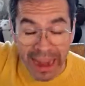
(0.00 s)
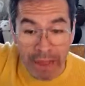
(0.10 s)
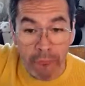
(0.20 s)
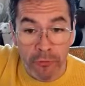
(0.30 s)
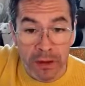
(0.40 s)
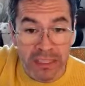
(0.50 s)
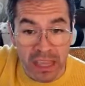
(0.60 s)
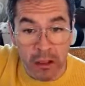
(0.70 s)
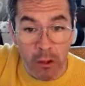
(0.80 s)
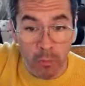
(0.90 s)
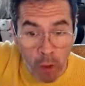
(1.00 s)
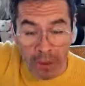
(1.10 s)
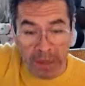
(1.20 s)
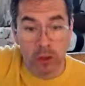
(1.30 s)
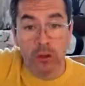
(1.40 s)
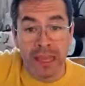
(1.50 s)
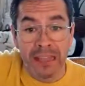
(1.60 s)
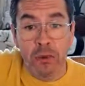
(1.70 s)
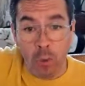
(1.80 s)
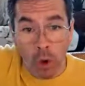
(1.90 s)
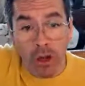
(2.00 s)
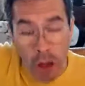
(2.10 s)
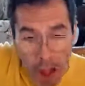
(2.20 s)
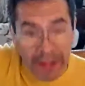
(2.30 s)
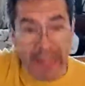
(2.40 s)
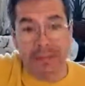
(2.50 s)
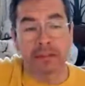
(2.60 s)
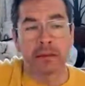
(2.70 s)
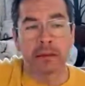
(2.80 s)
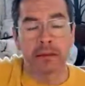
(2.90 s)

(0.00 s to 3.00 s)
at every single one. You need to work on it,